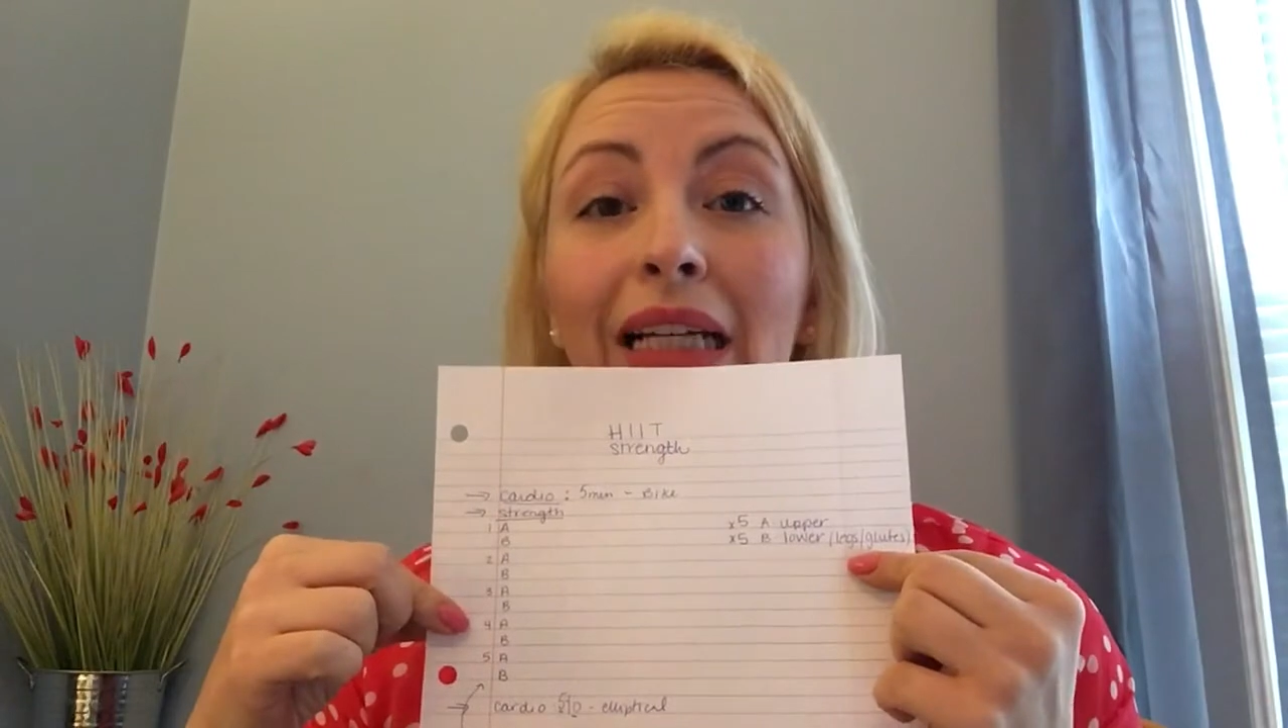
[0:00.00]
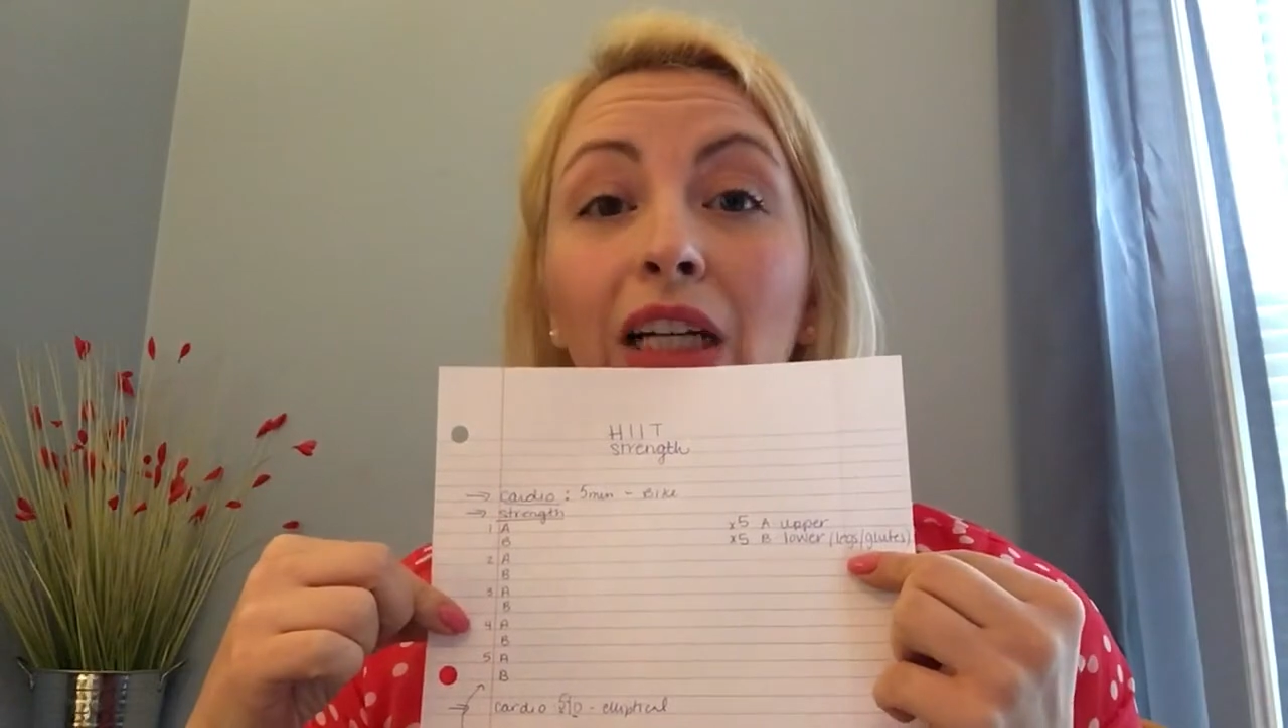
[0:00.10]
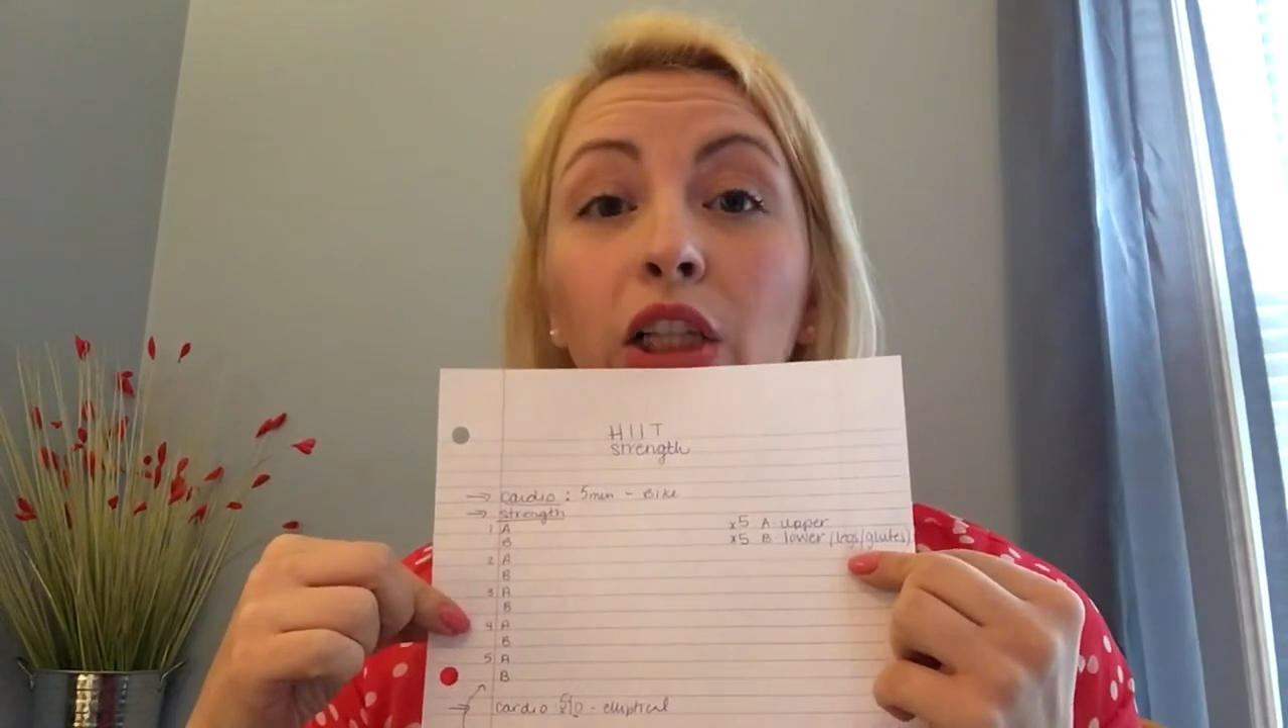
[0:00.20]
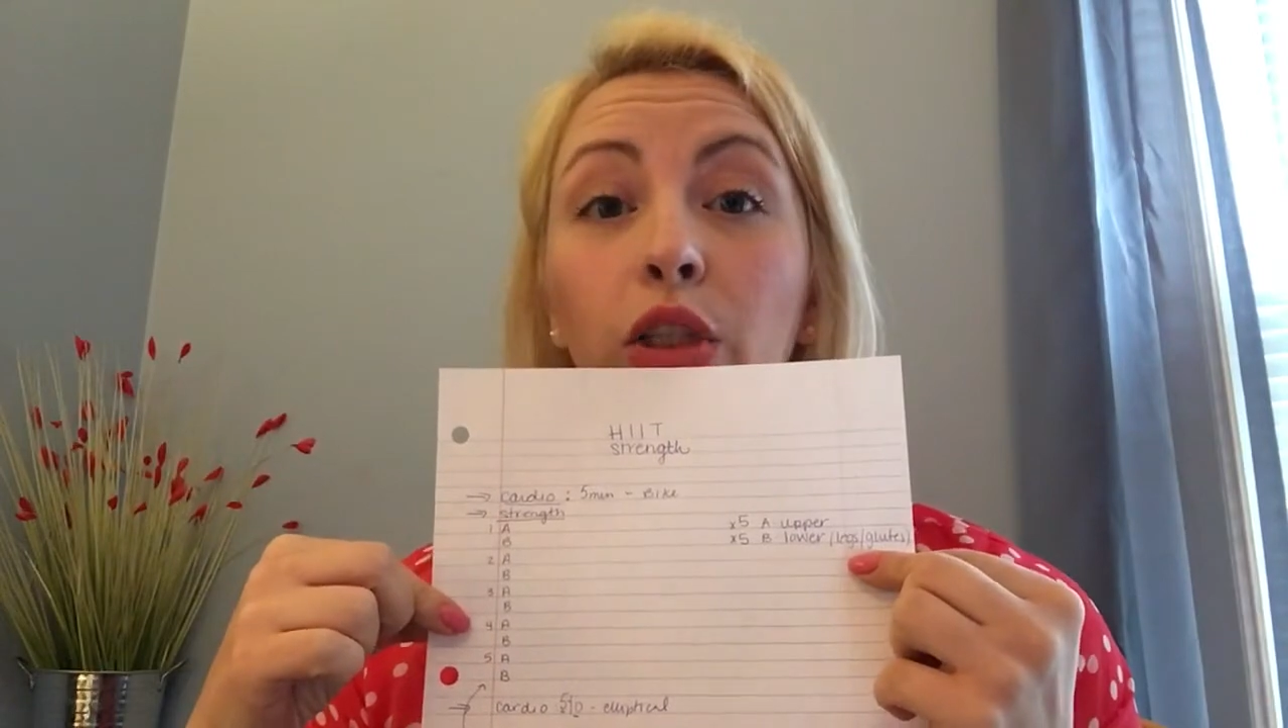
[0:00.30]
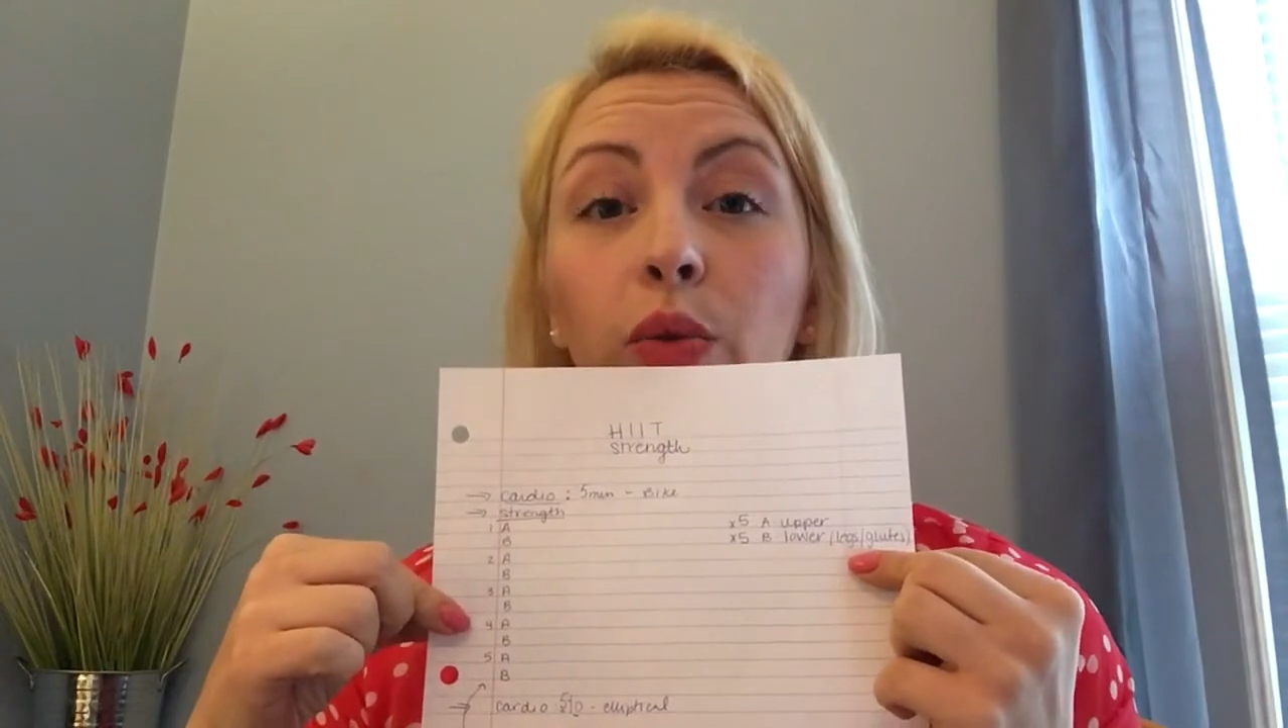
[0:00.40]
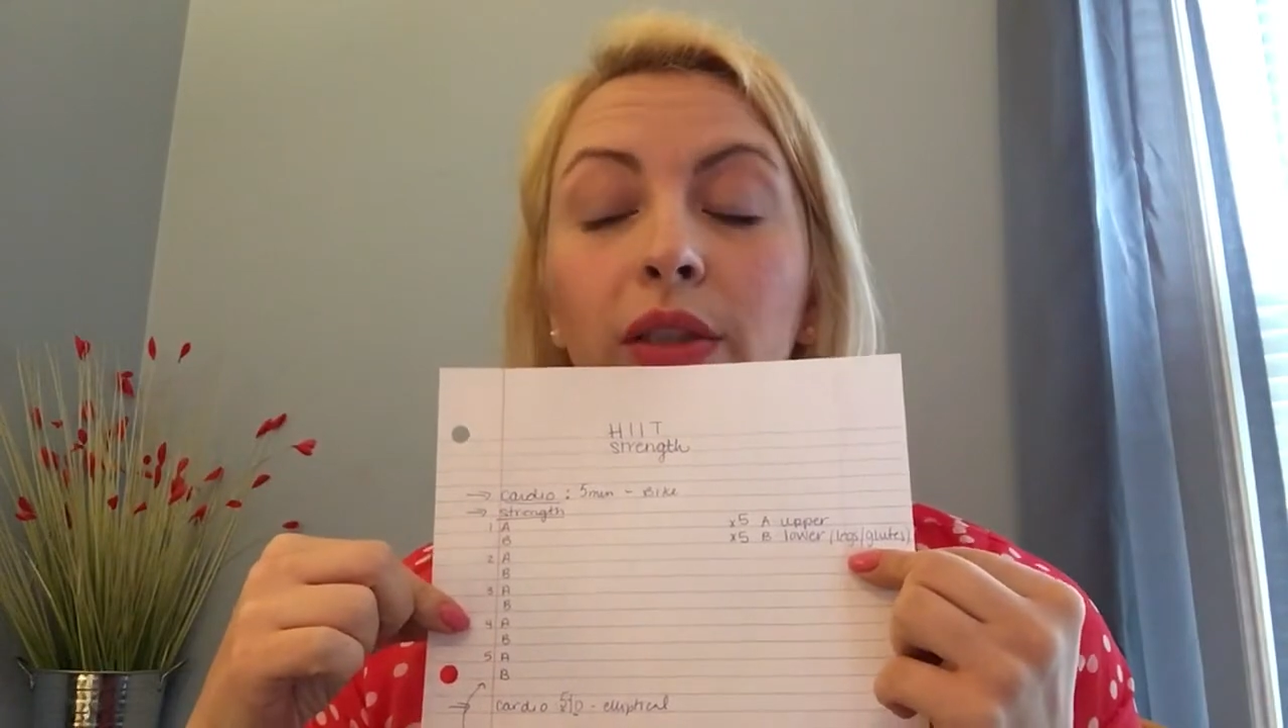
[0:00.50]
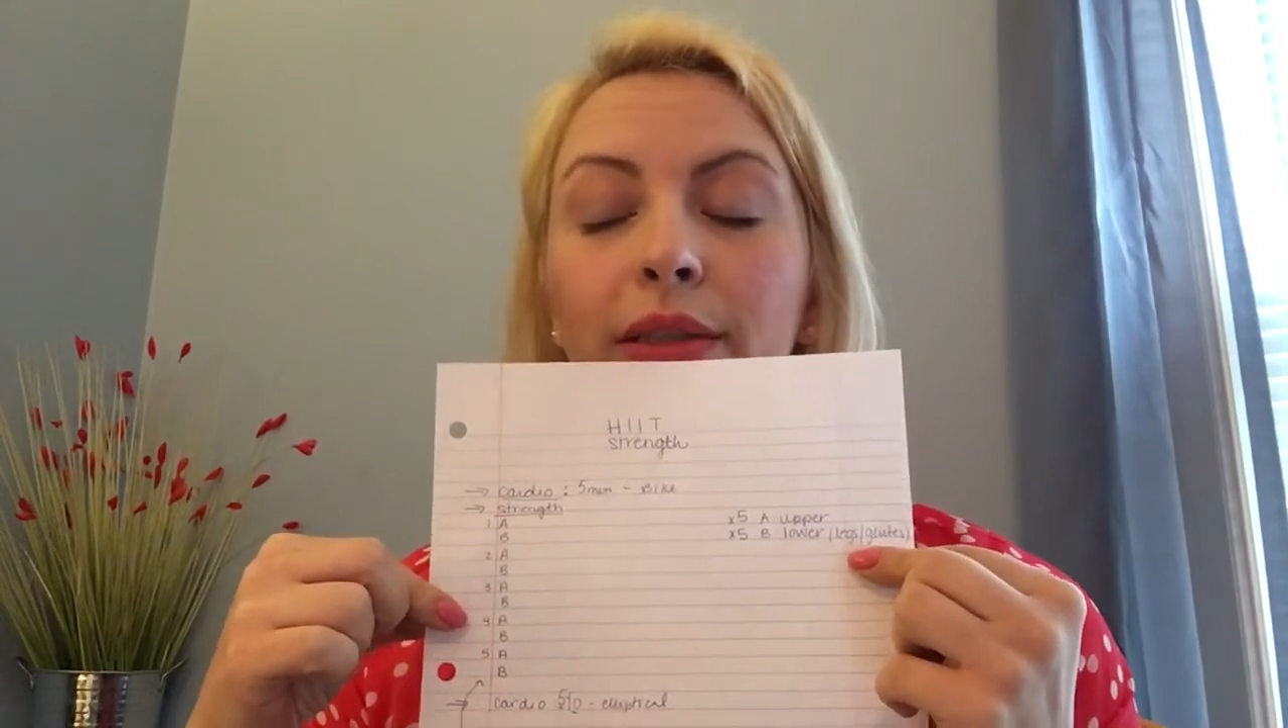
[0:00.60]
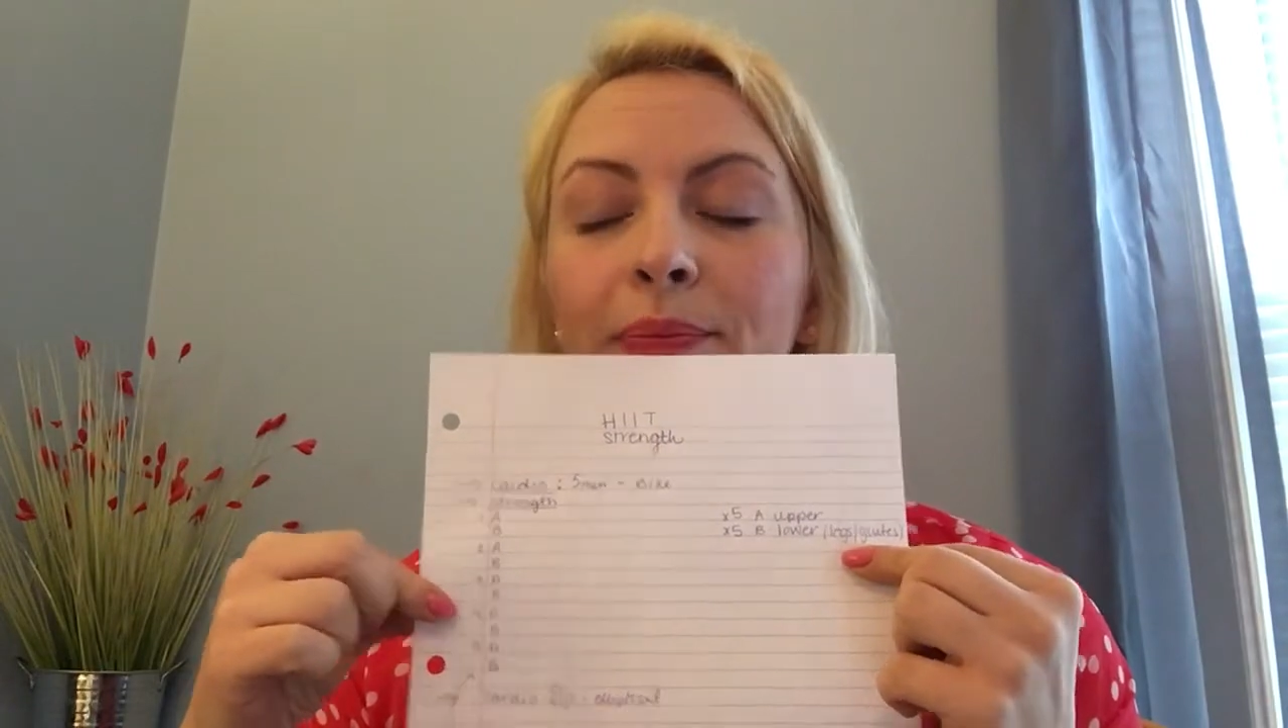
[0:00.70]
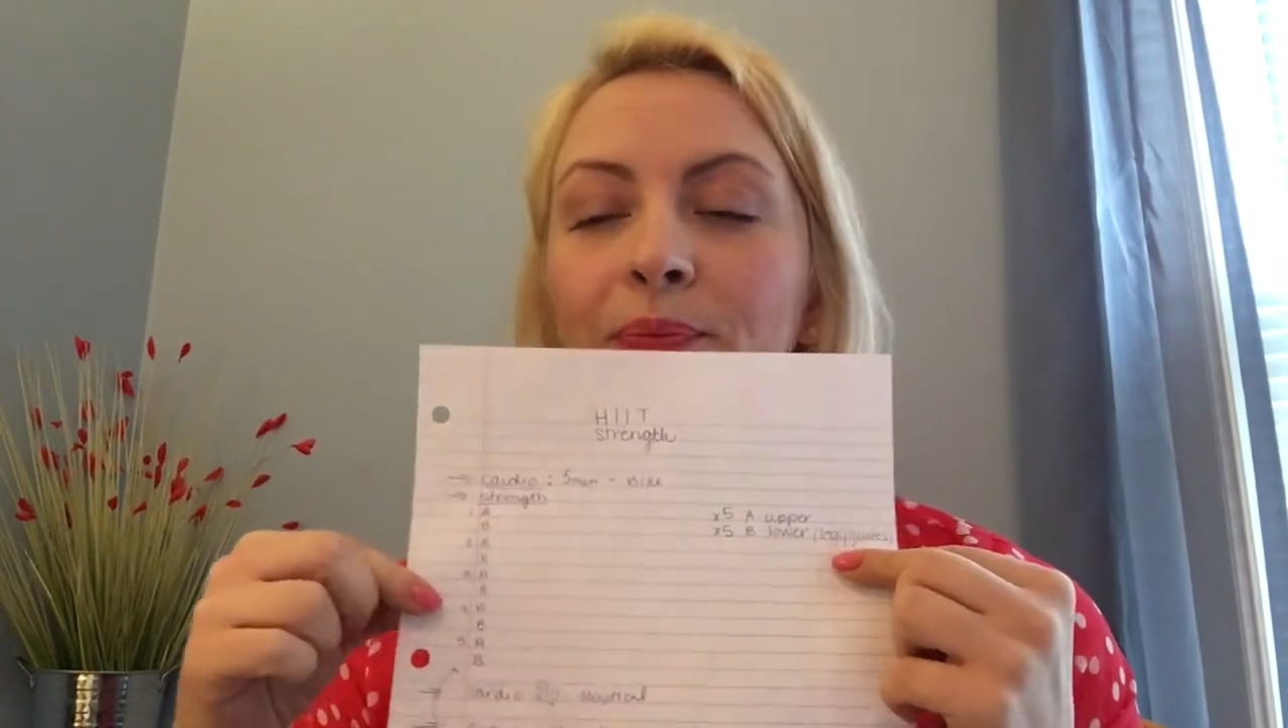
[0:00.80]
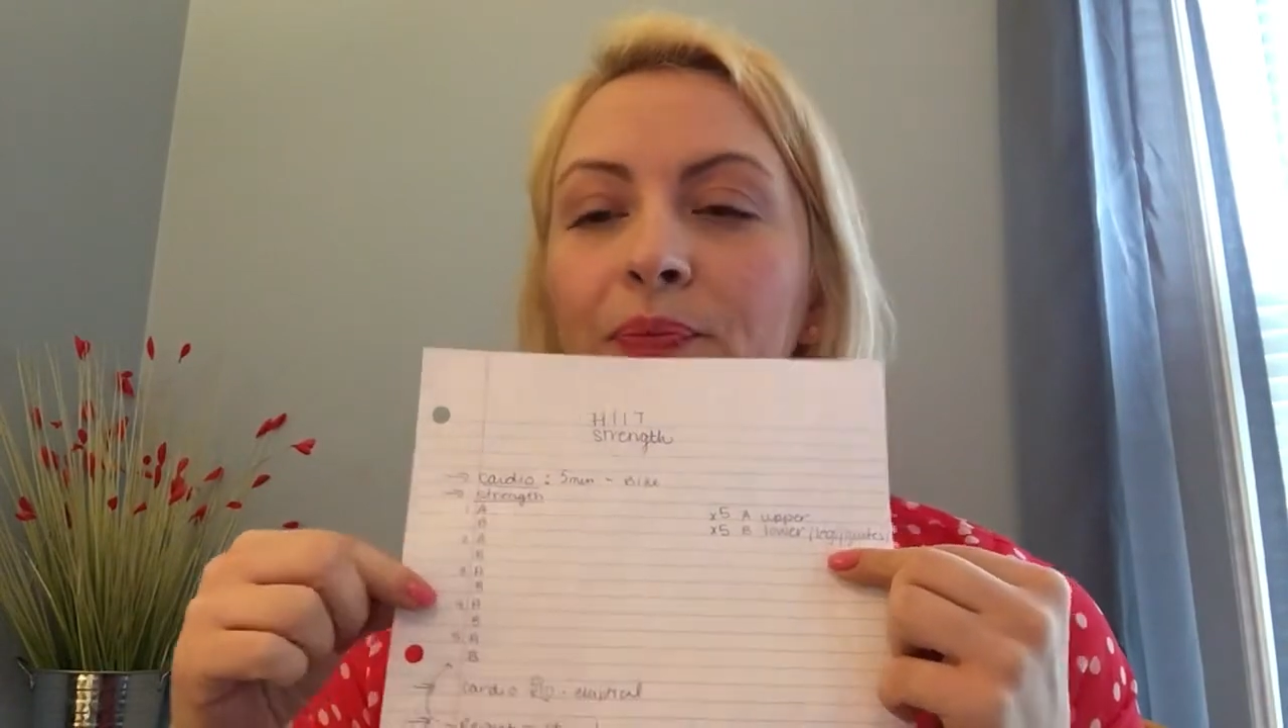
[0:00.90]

and glutes.